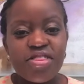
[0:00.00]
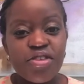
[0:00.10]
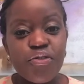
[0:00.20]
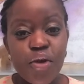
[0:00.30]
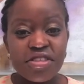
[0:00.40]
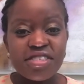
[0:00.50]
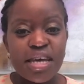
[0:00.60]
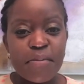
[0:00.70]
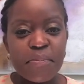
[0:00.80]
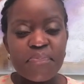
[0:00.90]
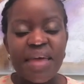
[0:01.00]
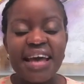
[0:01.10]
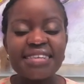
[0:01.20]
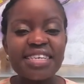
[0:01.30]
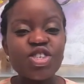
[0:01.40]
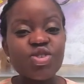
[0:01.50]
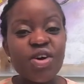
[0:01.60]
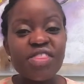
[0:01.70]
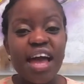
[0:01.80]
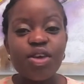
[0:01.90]
The 4th tip is
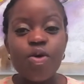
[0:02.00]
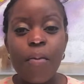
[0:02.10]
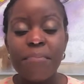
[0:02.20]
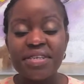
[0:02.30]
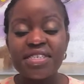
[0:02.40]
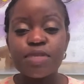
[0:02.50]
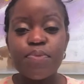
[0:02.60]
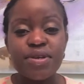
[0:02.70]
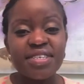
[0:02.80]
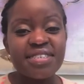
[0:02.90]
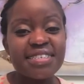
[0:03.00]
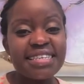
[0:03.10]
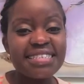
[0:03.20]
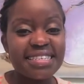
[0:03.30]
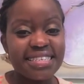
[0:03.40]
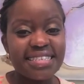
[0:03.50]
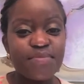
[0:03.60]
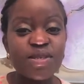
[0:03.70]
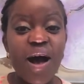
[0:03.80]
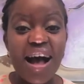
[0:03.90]
ensure that your business processes and
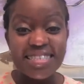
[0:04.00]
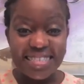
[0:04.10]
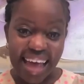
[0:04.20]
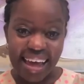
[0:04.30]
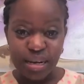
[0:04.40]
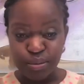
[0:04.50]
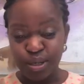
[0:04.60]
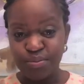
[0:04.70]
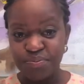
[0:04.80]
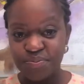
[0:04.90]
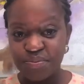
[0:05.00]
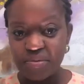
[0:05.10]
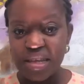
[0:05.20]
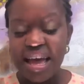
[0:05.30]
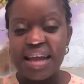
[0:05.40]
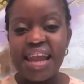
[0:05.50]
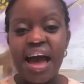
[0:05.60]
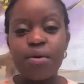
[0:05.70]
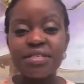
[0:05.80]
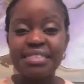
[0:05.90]
systems are scalable.
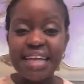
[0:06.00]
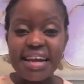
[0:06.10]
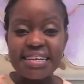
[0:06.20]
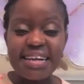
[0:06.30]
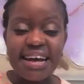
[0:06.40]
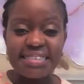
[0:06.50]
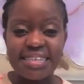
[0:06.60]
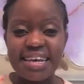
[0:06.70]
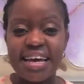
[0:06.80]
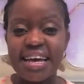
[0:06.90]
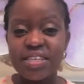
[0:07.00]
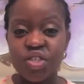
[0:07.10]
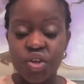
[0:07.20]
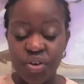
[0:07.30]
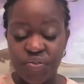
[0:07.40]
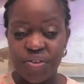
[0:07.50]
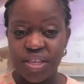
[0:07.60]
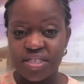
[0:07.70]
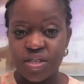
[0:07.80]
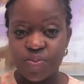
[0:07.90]
Now, standardizing is good for
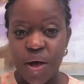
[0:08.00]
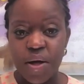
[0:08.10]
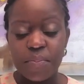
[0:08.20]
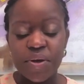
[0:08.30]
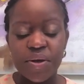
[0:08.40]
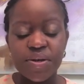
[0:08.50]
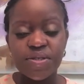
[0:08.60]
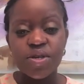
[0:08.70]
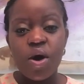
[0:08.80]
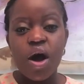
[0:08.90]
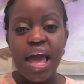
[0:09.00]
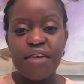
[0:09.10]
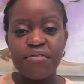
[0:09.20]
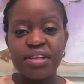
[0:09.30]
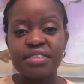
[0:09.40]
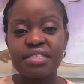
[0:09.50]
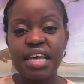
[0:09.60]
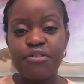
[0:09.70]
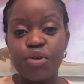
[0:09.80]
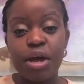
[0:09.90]
this as well, because
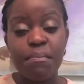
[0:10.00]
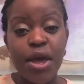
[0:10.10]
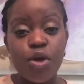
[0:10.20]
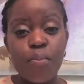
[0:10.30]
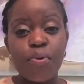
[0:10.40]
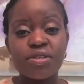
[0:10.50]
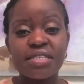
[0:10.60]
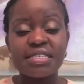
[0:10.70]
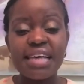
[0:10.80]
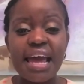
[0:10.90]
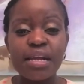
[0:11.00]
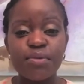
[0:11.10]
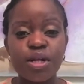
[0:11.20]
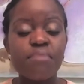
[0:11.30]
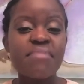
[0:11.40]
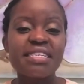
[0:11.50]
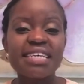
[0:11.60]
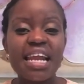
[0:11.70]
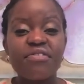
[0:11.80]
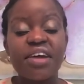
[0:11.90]
if you can make your process scalable, it means
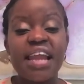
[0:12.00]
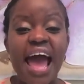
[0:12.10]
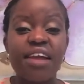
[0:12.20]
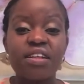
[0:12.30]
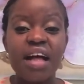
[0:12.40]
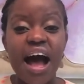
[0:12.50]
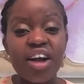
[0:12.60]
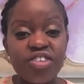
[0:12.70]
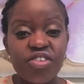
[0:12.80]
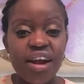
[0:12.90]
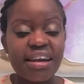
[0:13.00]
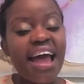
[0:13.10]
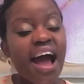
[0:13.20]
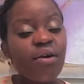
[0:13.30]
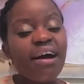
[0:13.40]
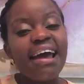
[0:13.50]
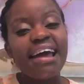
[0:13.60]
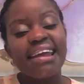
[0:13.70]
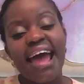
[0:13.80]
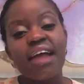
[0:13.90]
that if it can handle 100 right now,
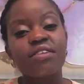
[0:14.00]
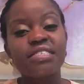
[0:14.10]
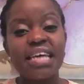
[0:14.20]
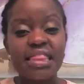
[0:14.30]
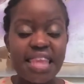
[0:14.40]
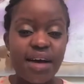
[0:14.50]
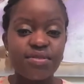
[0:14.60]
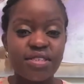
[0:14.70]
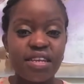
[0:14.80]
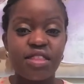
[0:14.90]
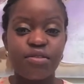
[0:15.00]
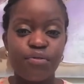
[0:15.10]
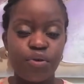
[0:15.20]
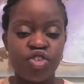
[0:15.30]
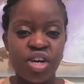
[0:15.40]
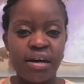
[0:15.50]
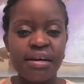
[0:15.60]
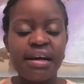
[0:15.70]
it can handle 10,000 in the future.